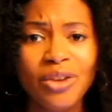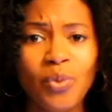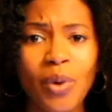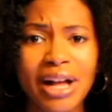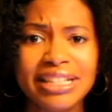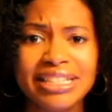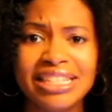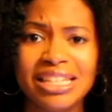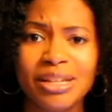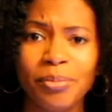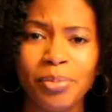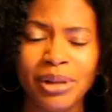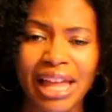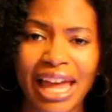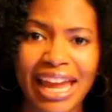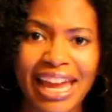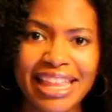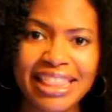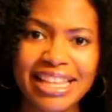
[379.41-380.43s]
wants to
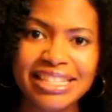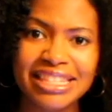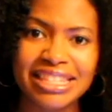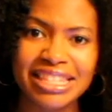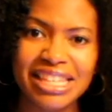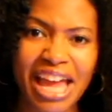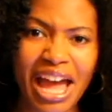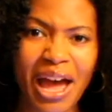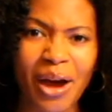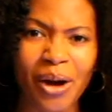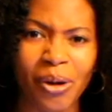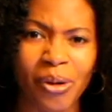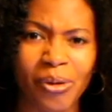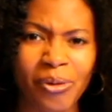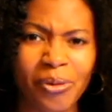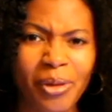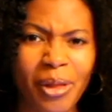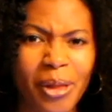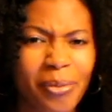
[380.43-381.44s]
play in the
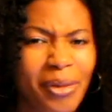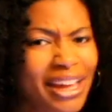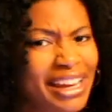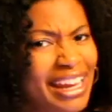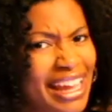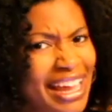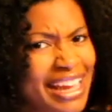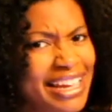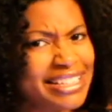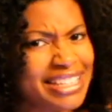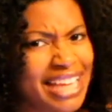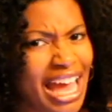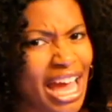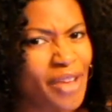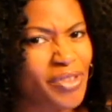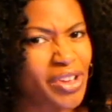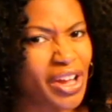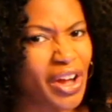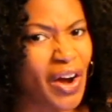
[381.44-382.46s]
snow, but he's
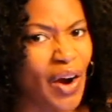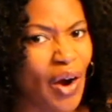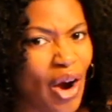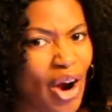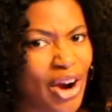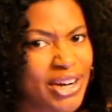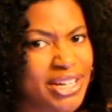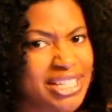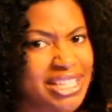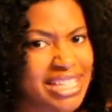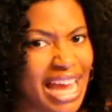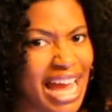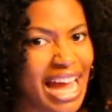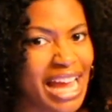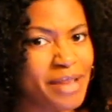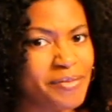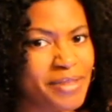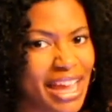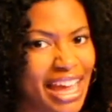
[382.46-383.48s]
having a hard
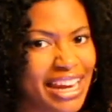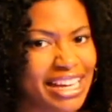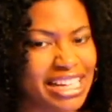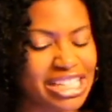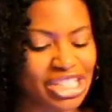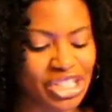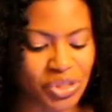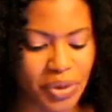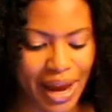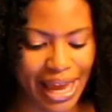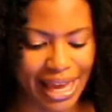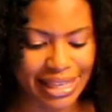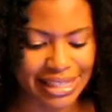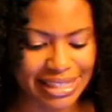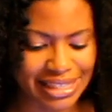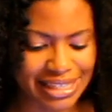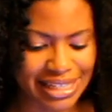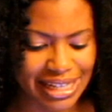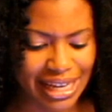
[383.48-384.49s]
time getting
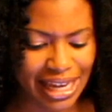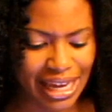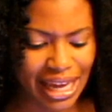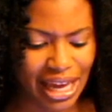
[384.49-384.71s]
dressed.